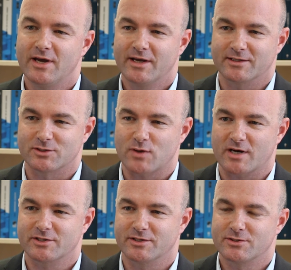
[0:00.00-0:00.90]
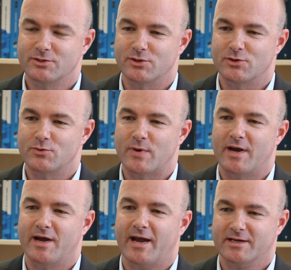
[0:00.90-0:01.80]
construction to
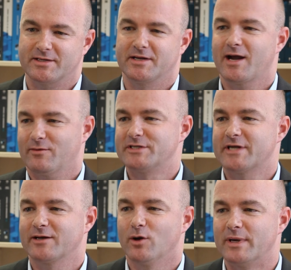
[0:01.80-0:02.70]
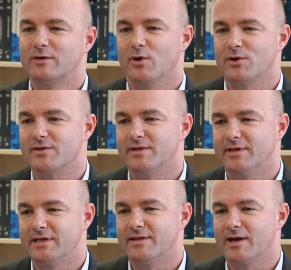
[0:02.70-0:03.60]
actually encourage economic growth
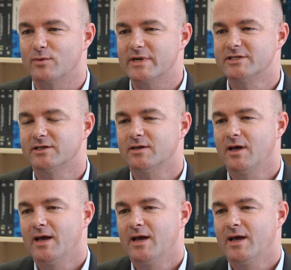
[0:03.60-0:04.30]
in their region.